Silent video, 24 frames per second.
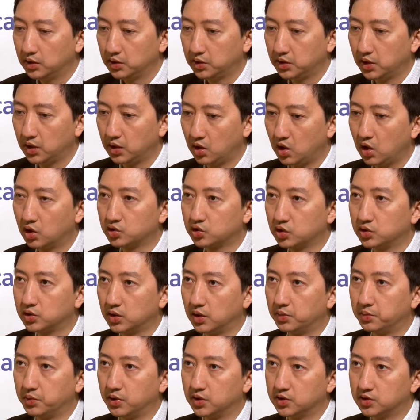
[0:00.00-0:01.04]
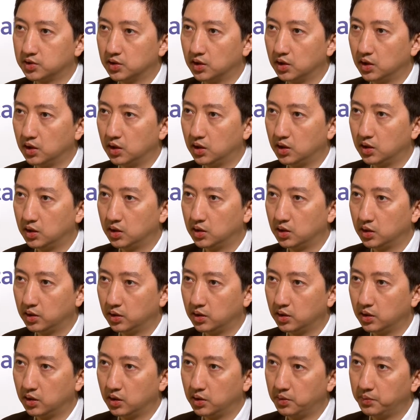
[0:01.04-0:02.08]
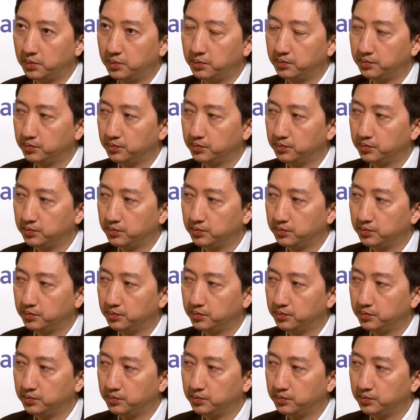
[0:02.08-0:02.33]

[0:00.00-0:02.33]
the erlotinib is a, uh, a uh,